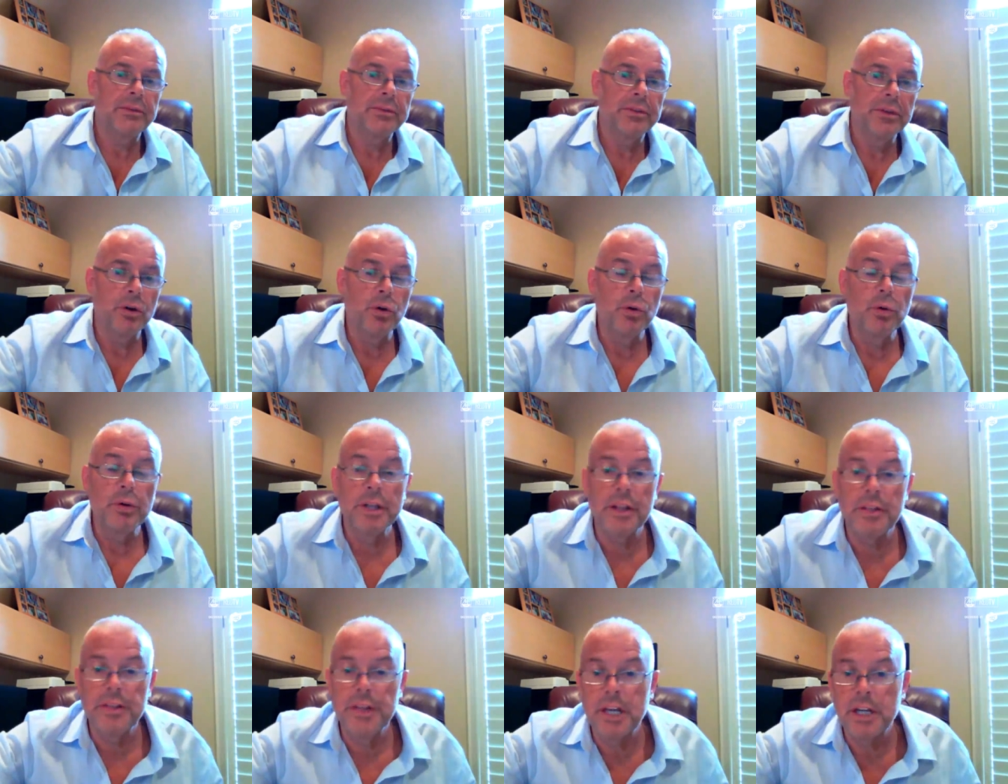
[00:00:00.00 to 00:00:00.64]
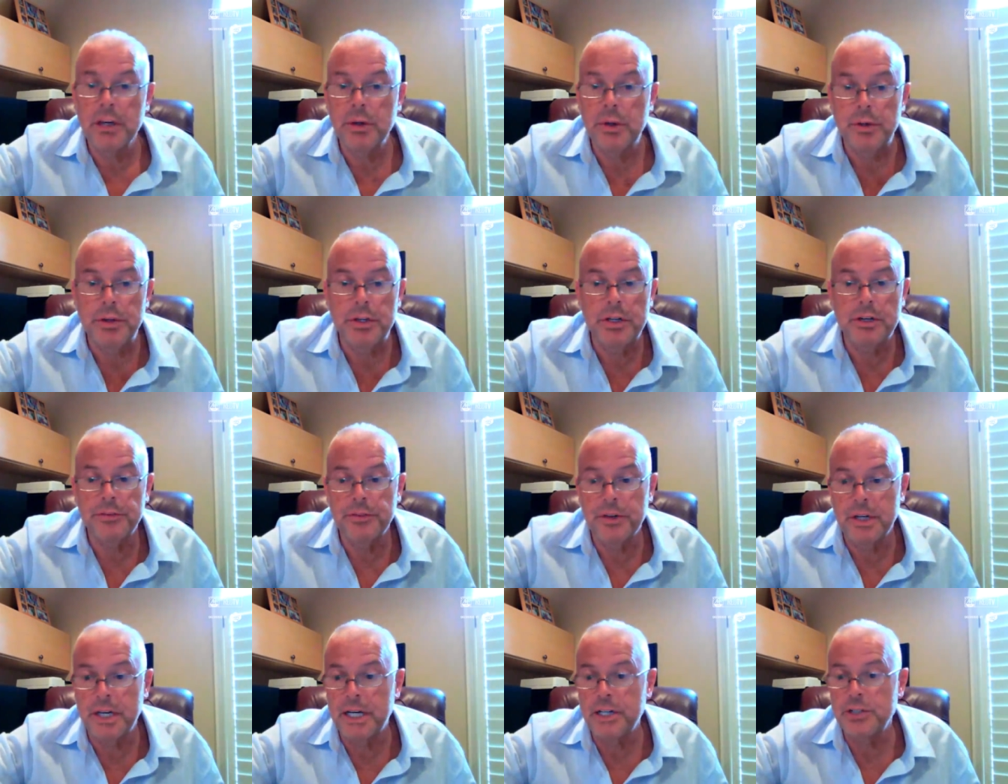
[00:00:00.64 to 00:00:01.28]
only they know their
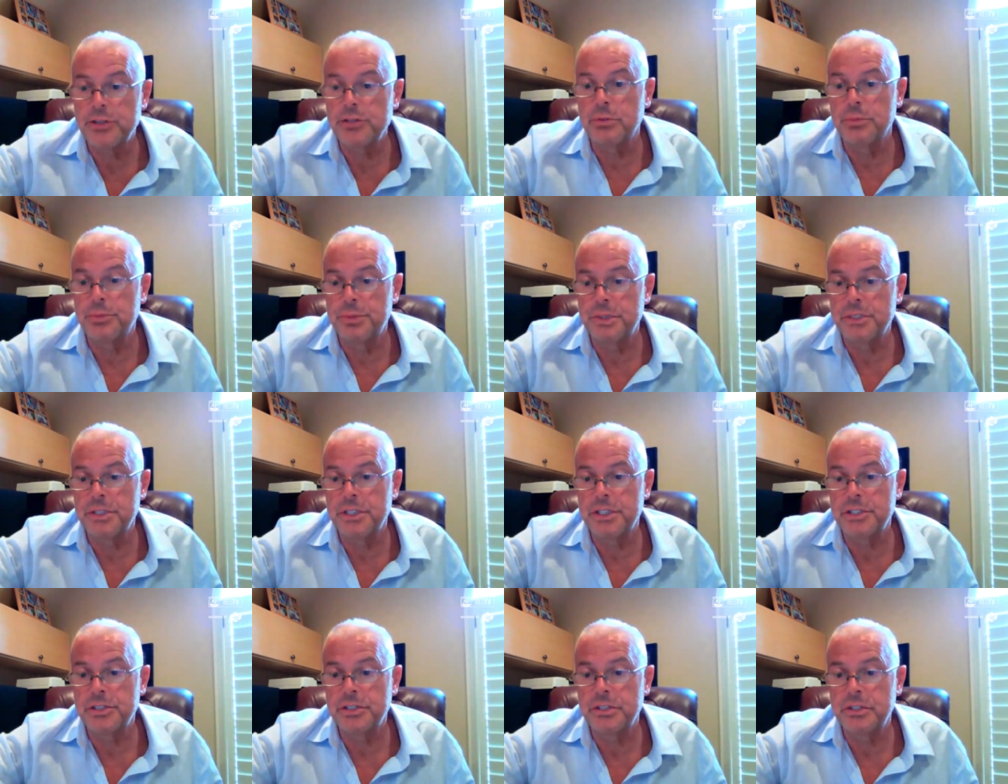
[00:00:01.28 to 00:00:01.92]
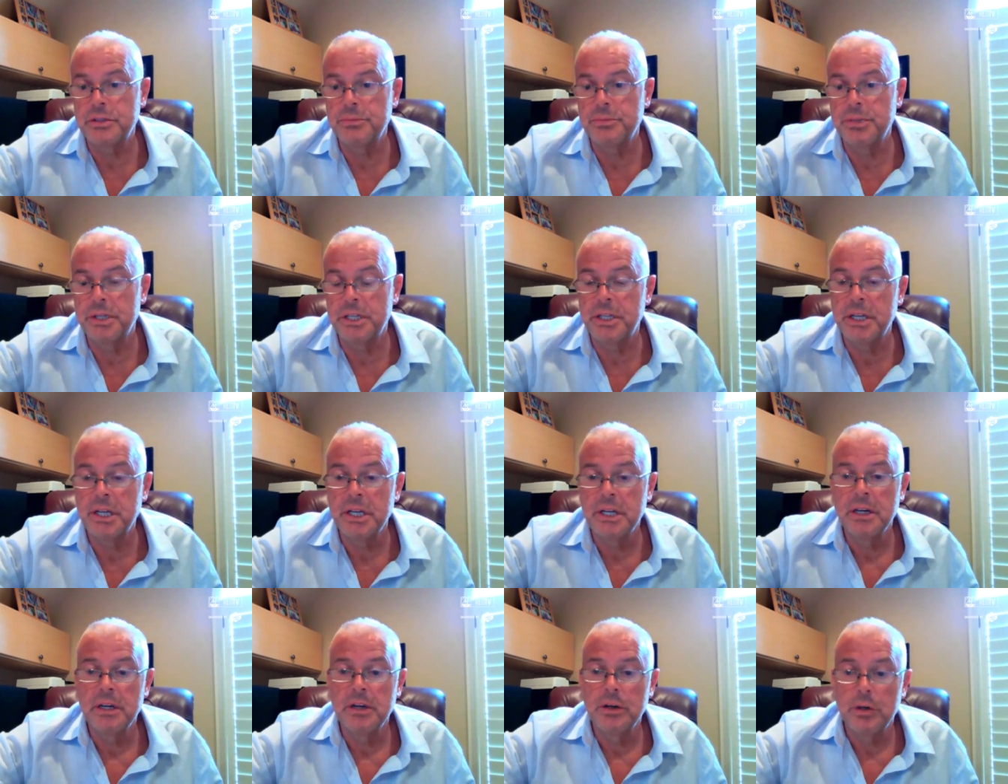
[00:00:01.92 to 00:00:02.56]
financial position but
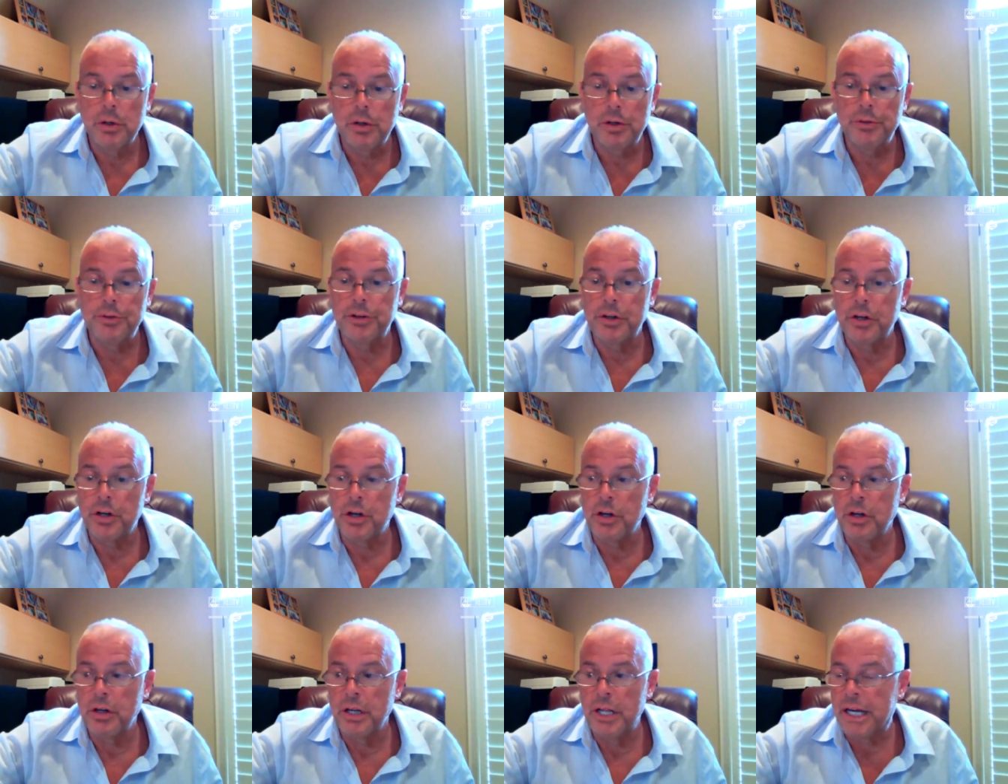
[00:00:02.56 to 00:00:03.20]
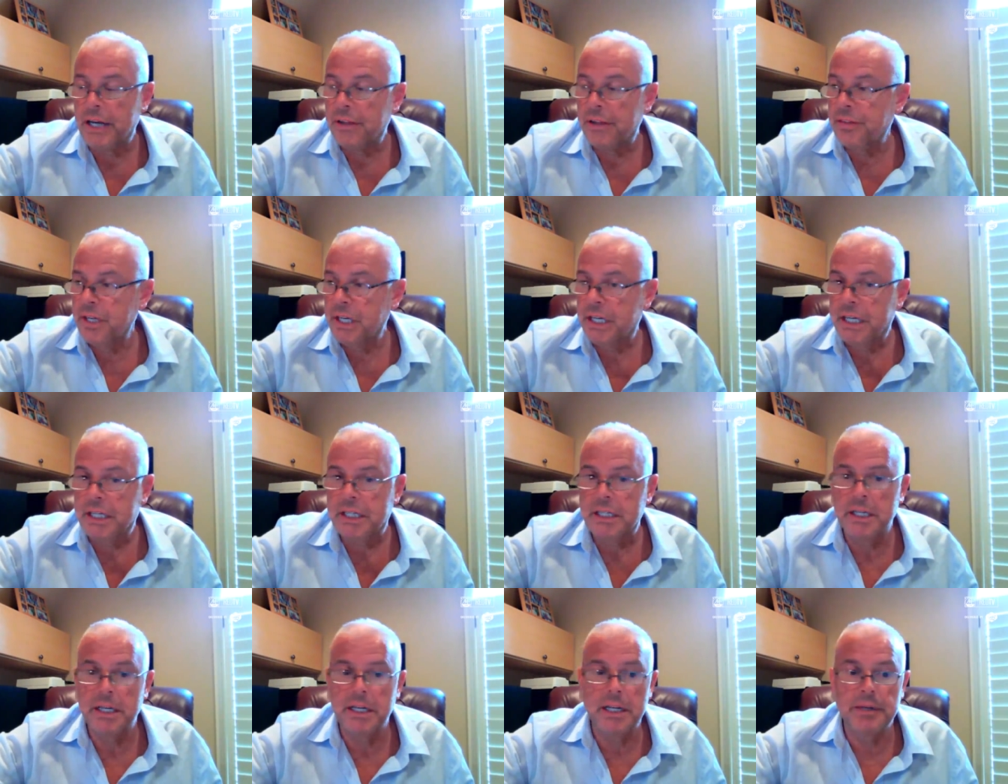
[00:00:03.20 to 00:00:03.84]
overall i think
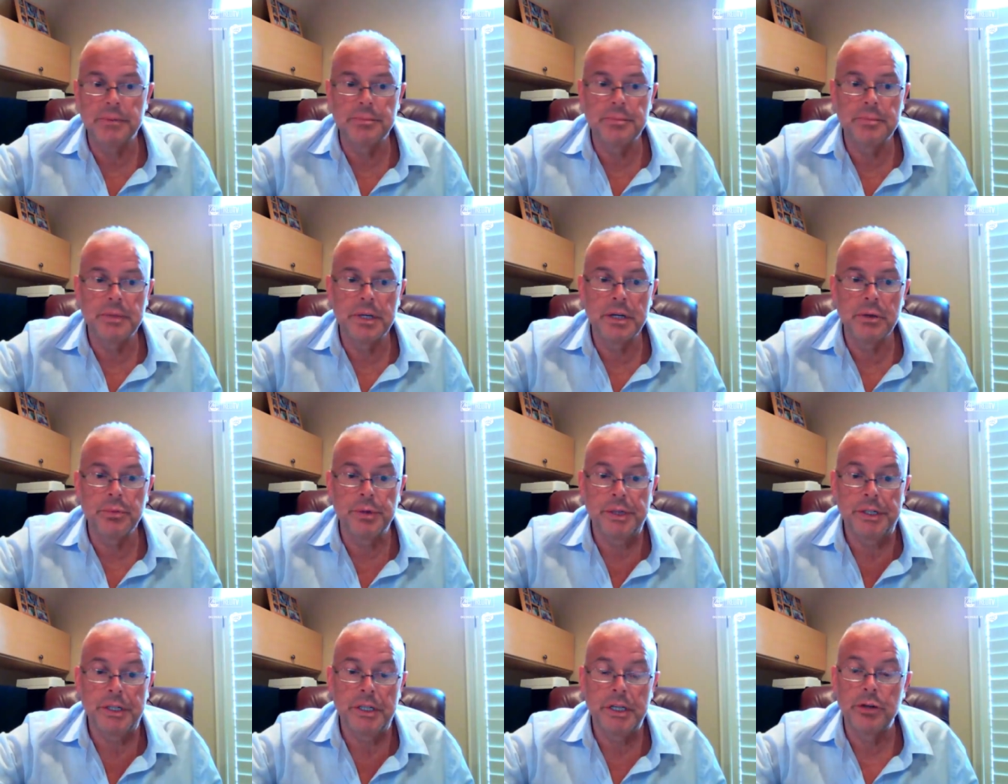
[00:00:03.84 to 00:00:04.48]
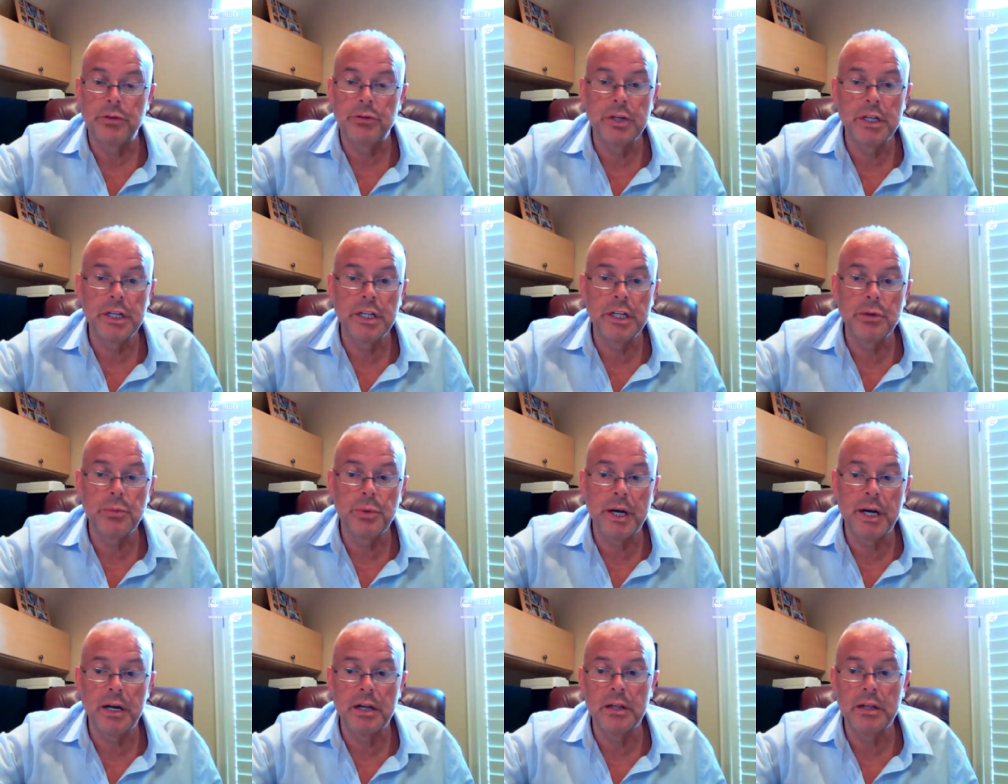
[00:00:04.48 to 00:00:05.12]
um, it went down really
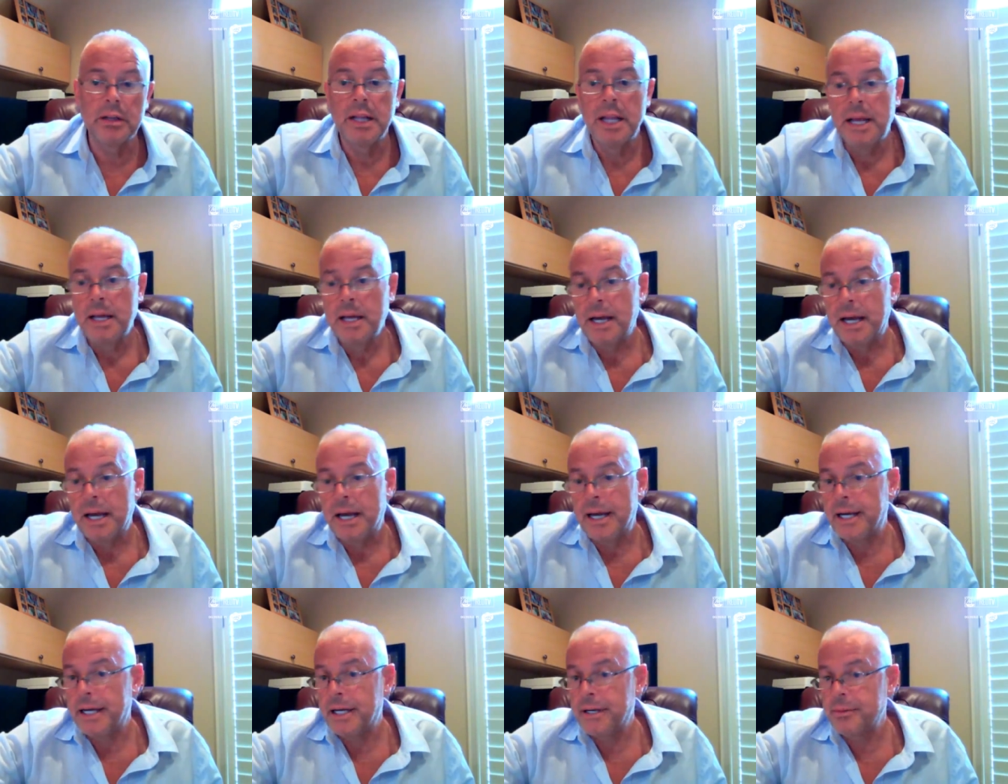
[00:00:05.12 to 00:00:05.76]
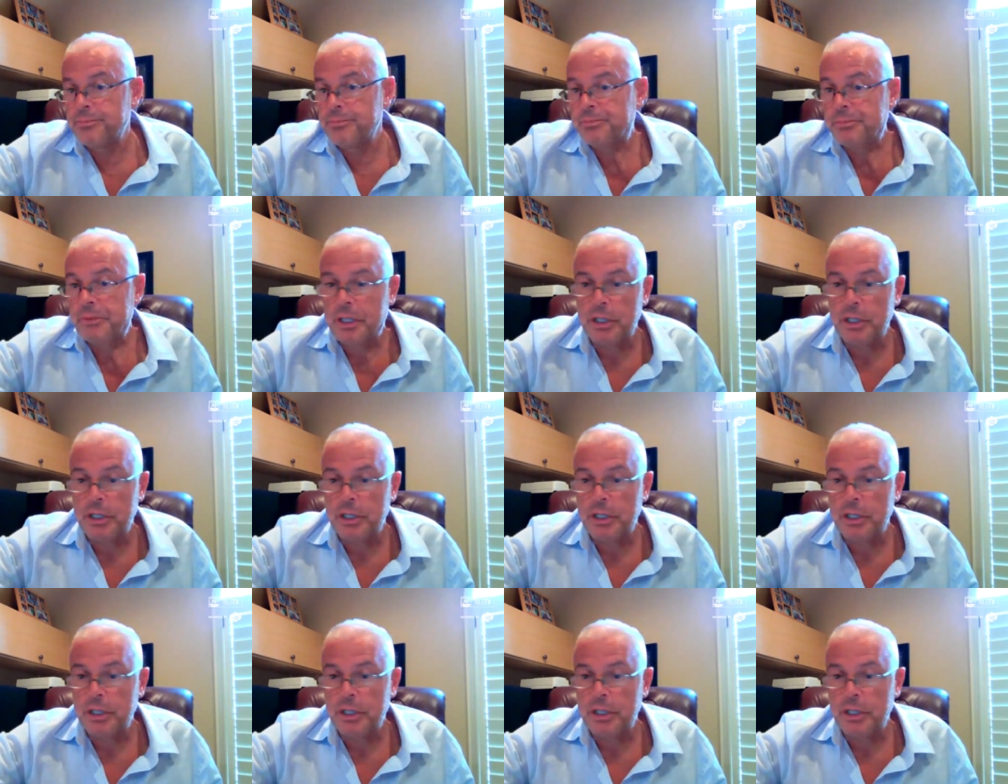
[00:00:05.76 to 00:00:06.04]
well um,